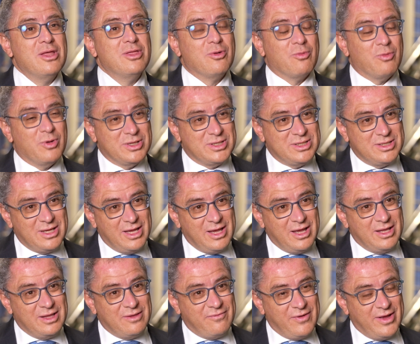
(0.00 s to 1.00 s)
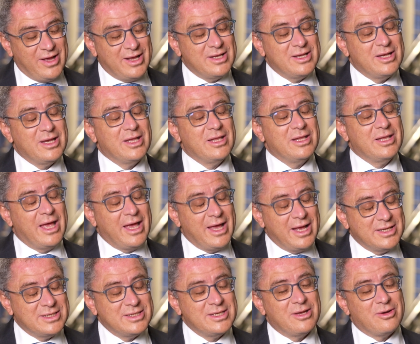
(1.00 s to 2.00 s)
there was
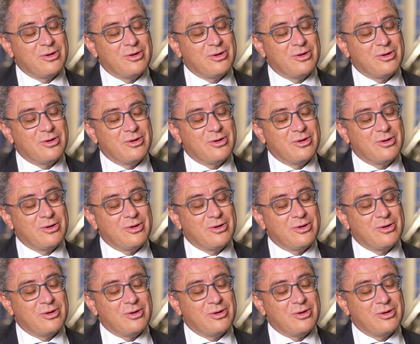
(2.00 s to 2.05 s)
enhanced